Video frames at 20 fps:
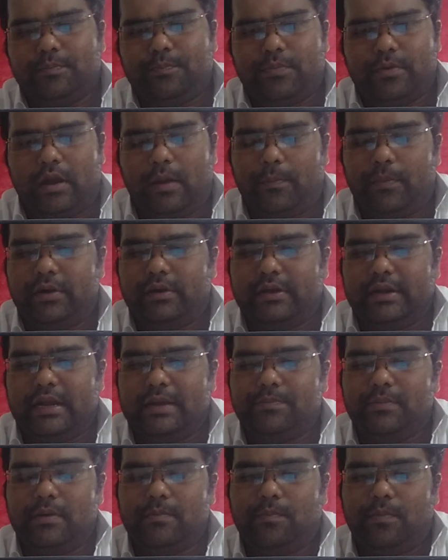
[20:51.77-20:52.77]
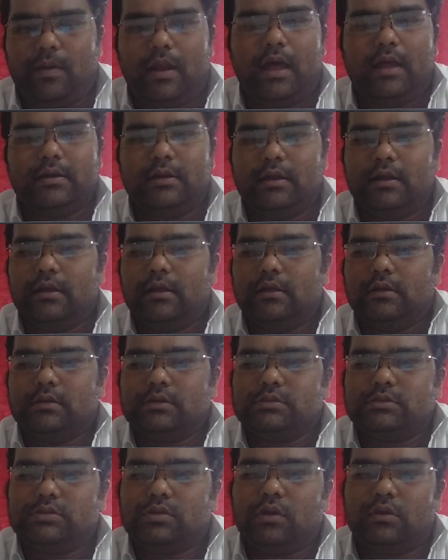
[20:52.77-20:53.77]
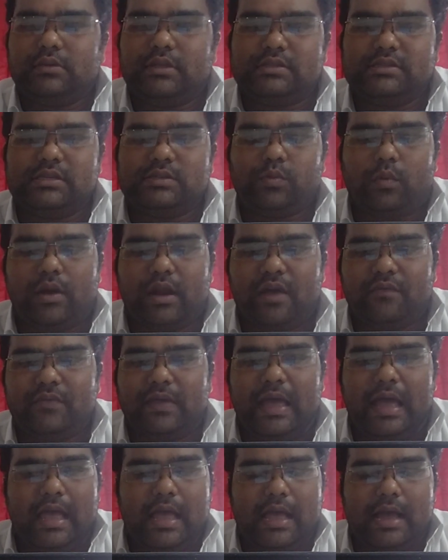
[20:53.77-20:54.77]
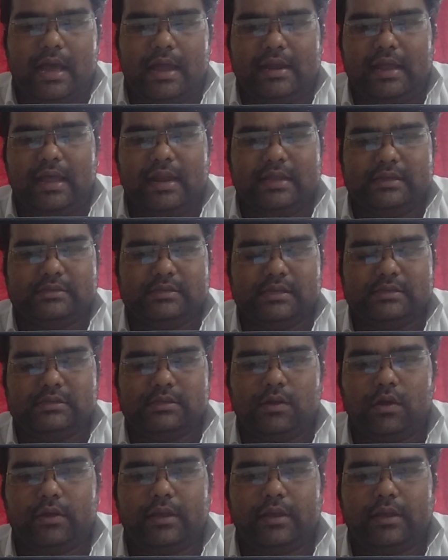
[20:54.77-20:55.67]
proper treatment plan. So this is one of the analysis.